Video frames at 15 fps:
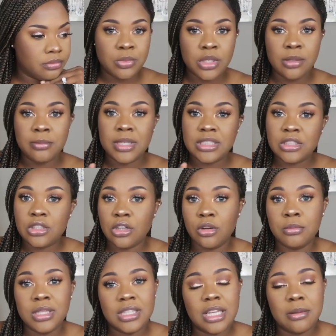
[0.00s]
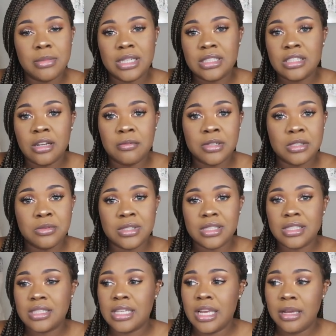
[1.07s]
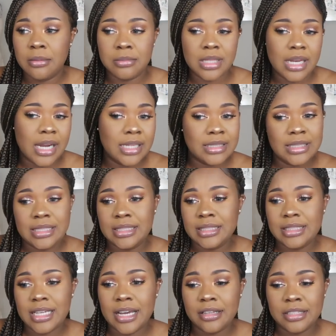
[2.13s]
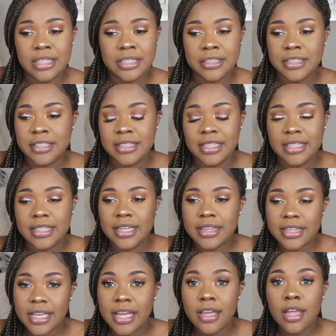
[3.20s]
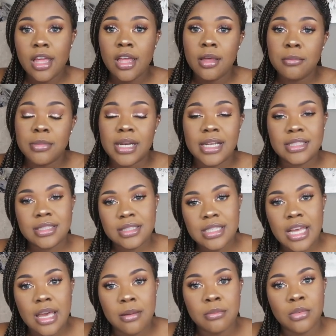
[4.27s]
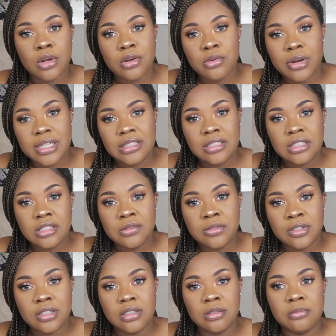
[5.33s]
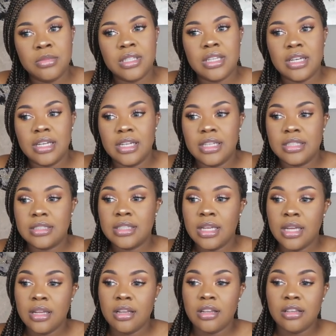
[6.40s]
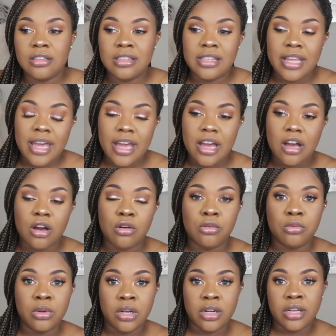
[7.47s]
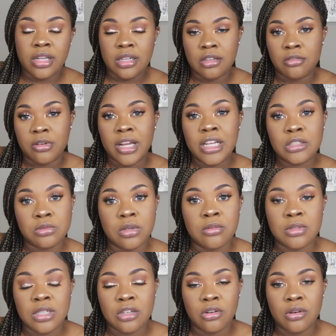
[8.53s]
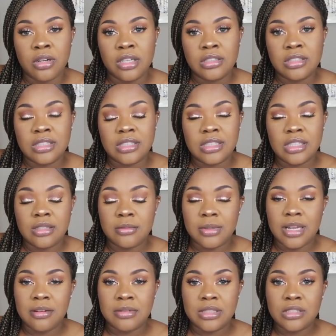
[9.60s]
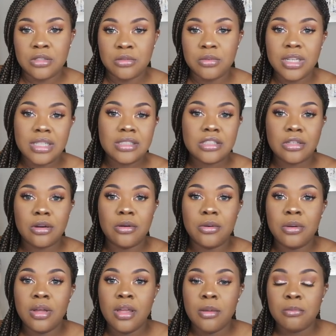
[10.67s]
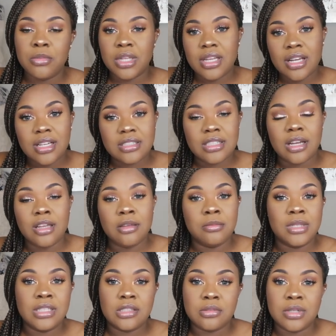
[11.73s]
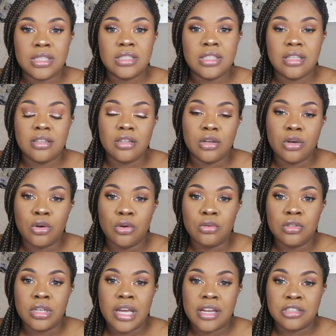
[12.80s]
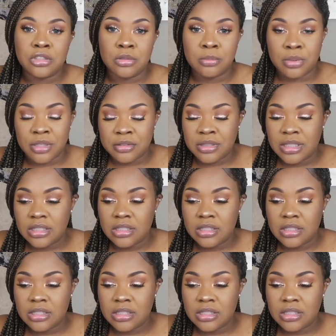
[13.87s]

pretty much told me that my cervix was the same, that I didn't dilate or anything like that, but I just had more questions for them, because now we're in the range where we're going to see him every 2 weeks. So because I am interested in the whole natural birth